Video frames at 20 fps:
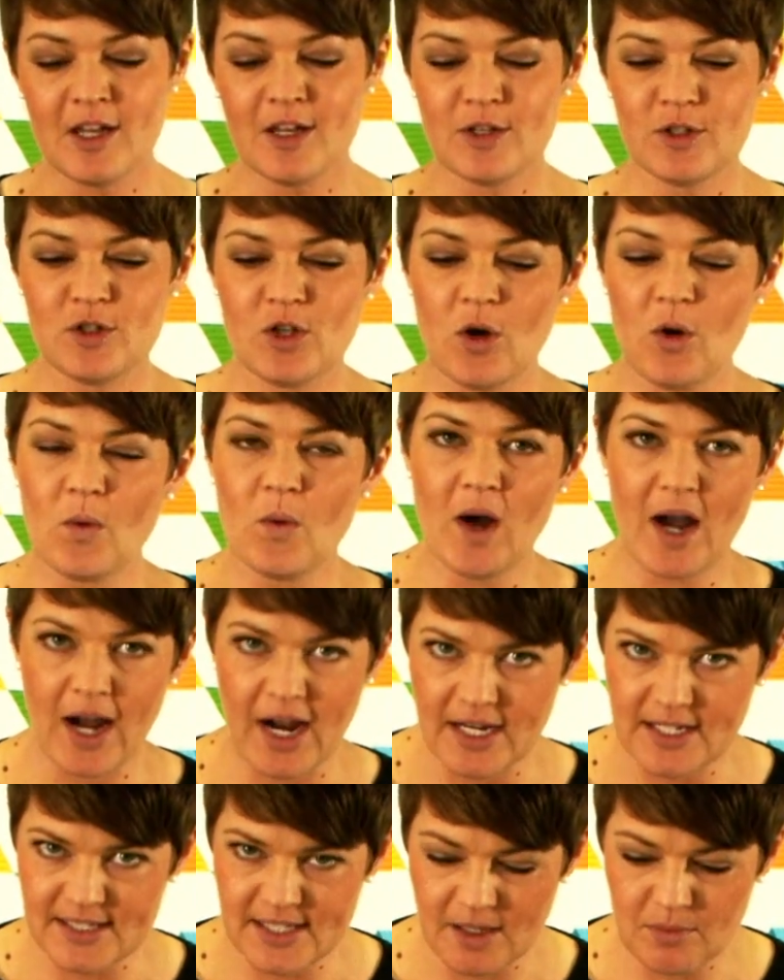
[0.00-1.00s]
So
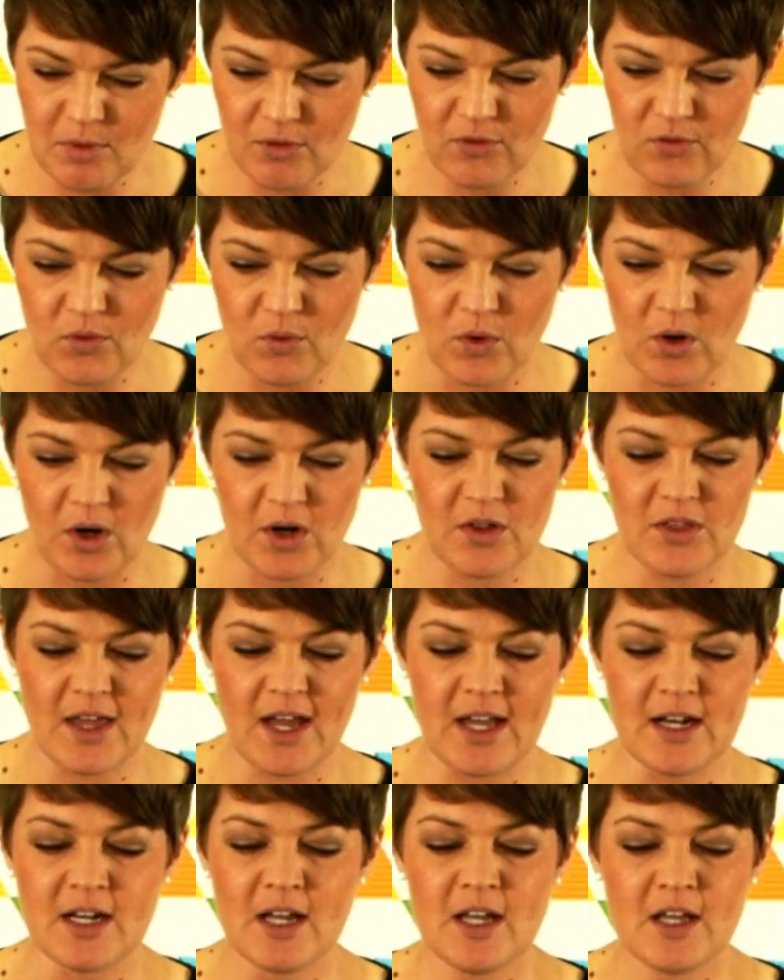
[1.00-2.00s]
I said before
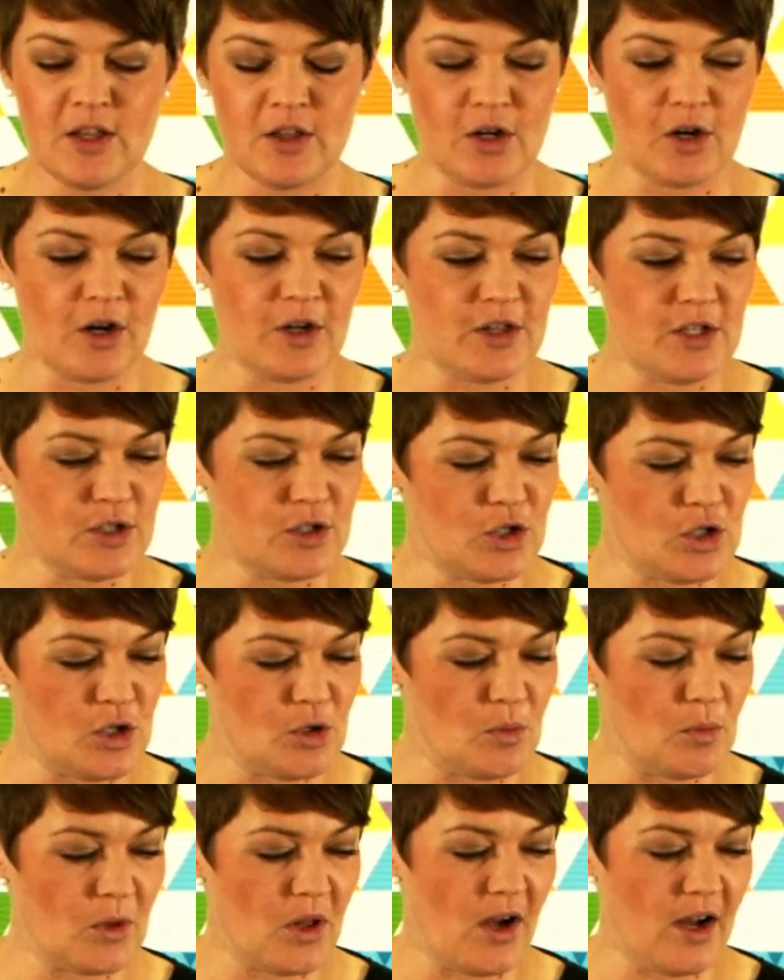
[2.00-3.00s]
that there are these
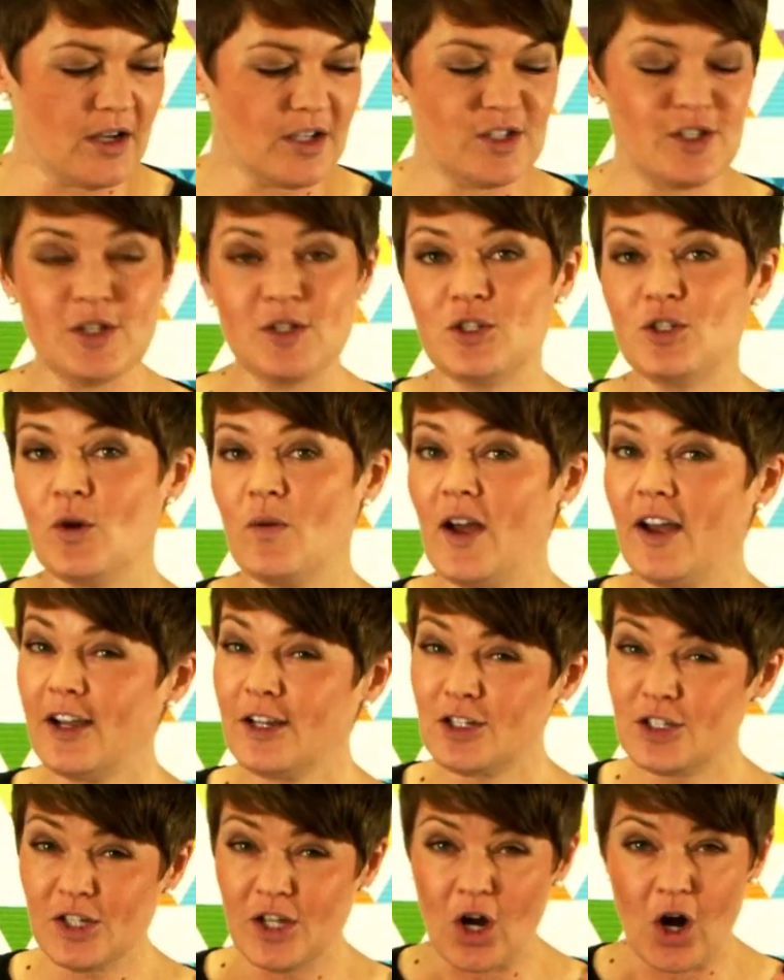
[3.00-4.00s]
two blocks. So I
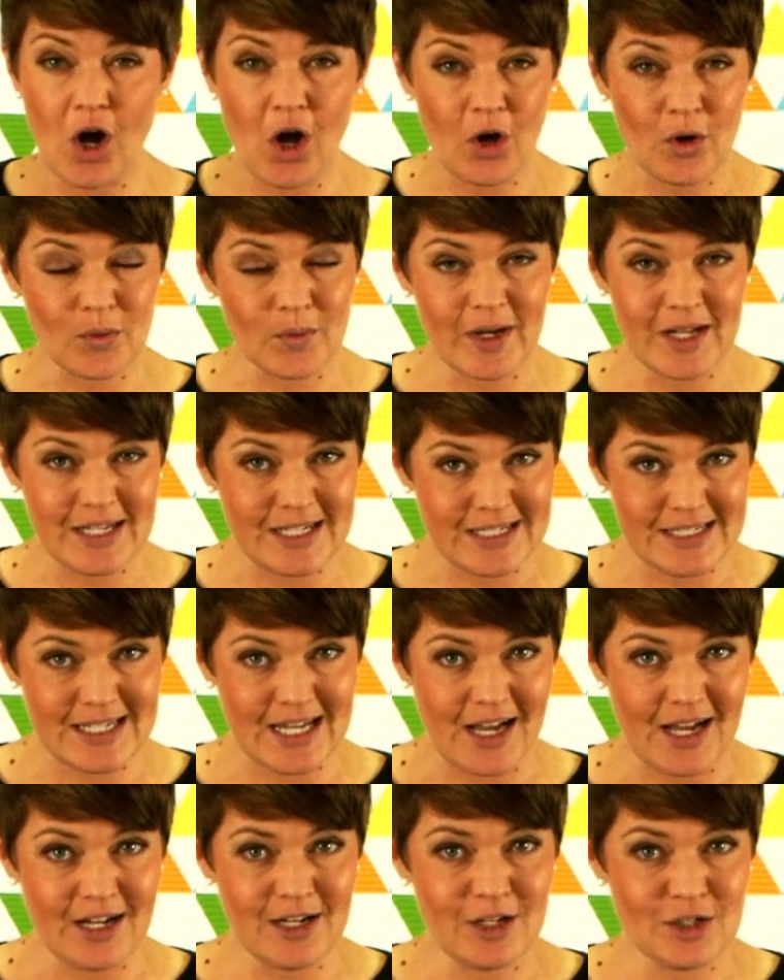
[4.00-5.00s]
actually already
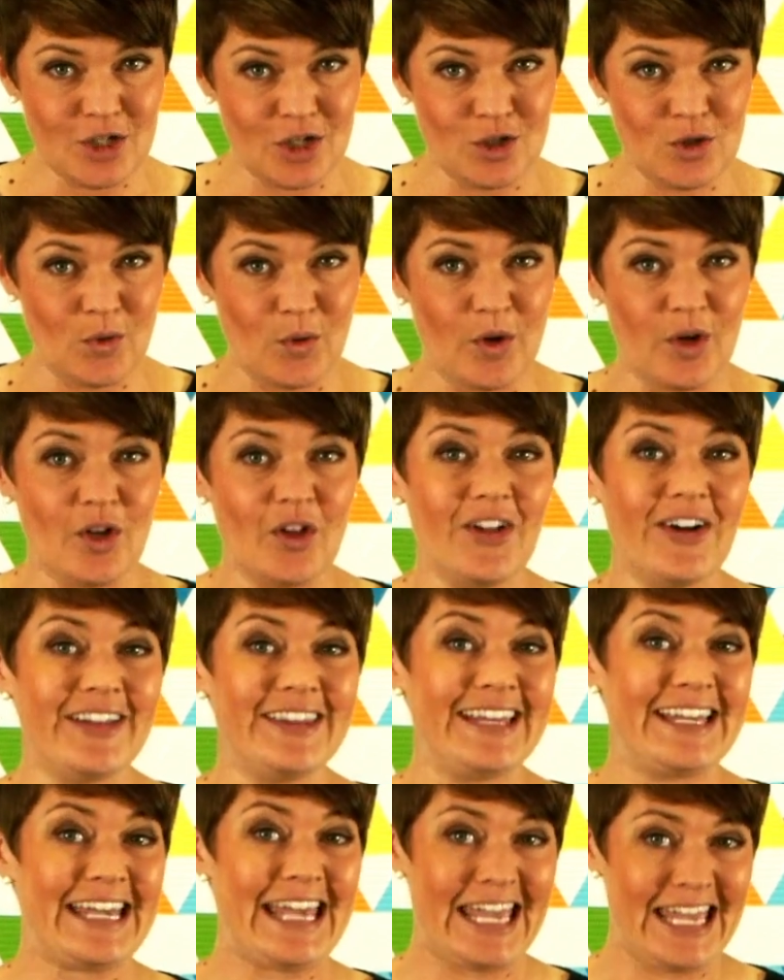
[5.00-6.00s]
done a tutorial on
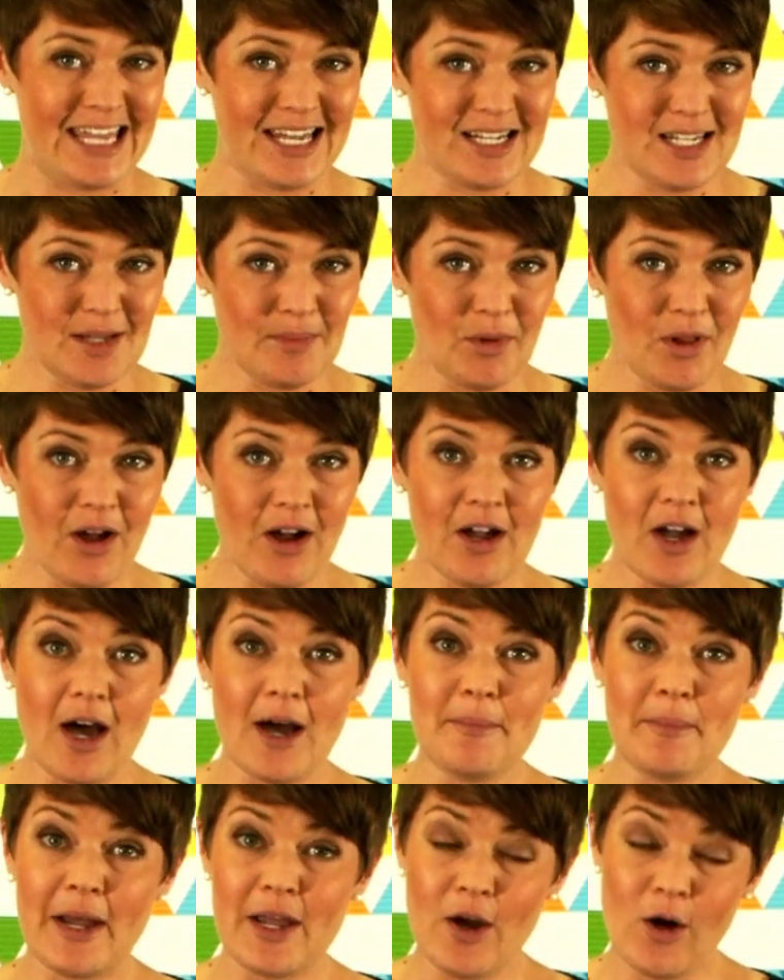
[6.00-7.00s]
the candy block
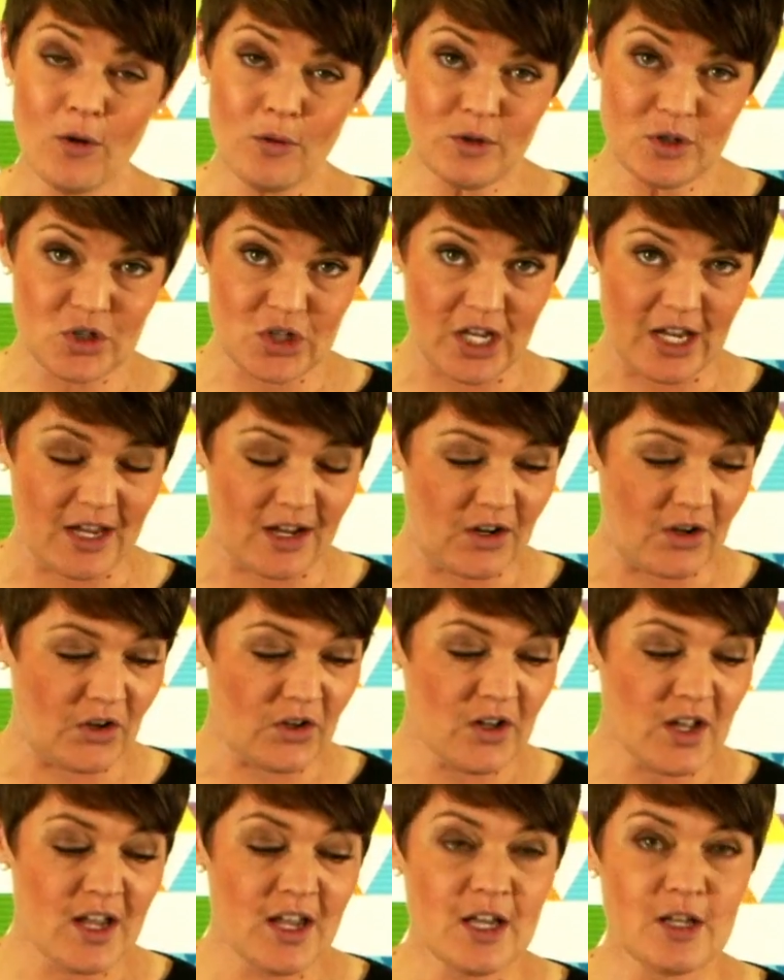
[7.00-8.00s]
on my own
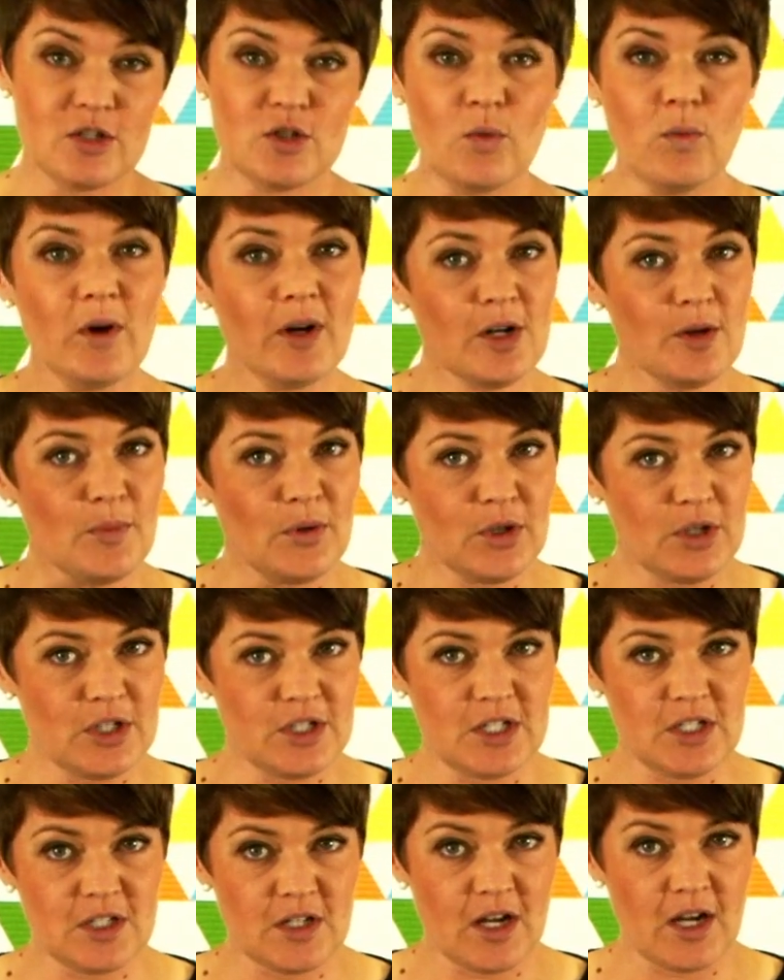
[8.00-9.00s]
channel. So we're going to put
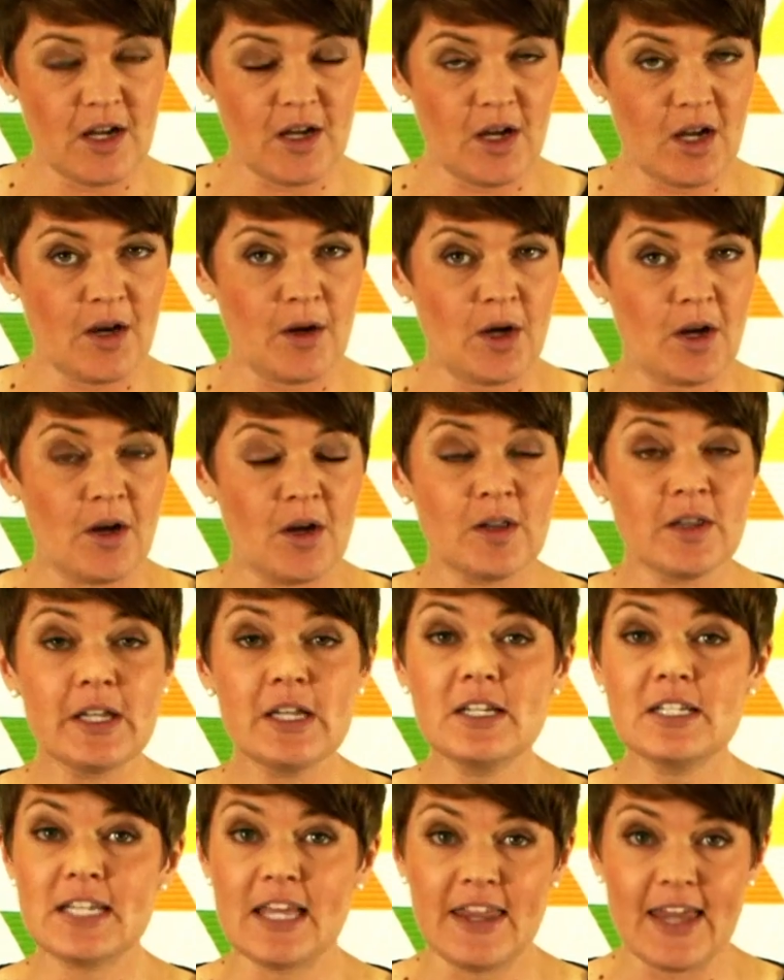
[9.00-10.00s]
a
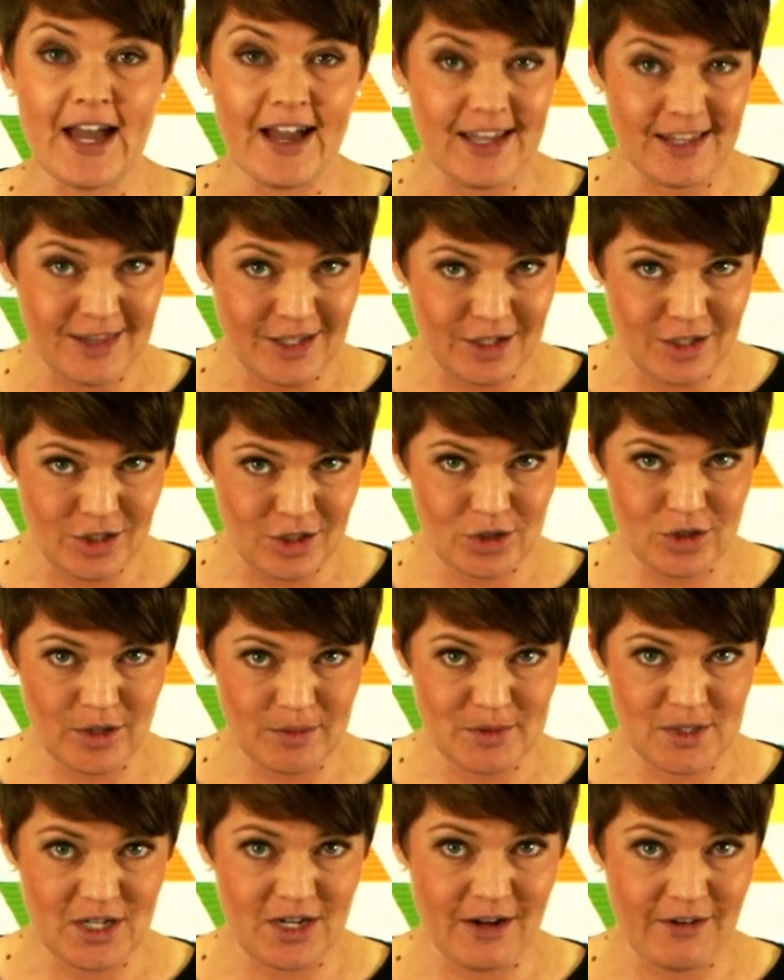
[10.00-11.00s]
link to that in the
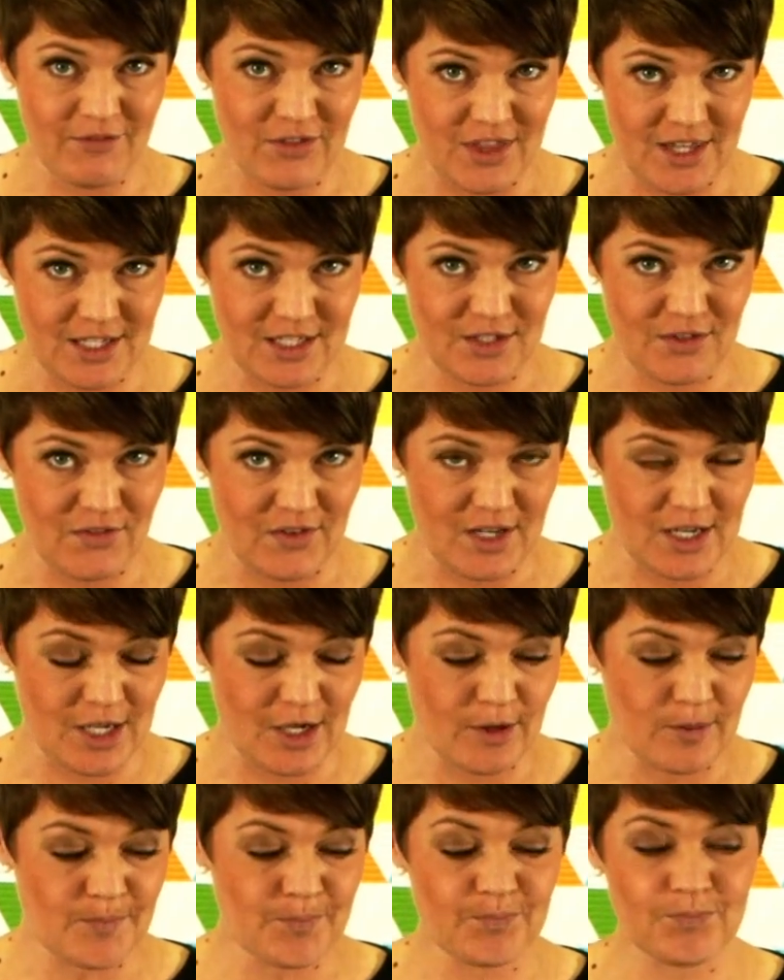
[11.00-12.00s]
description of this
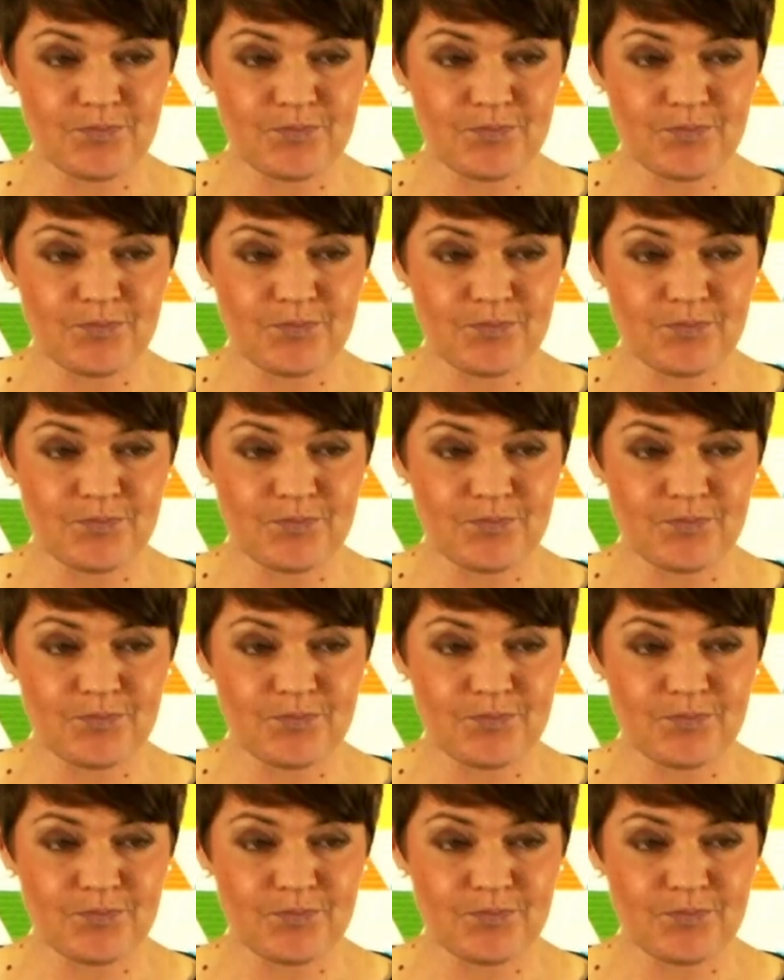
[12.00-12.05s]
video.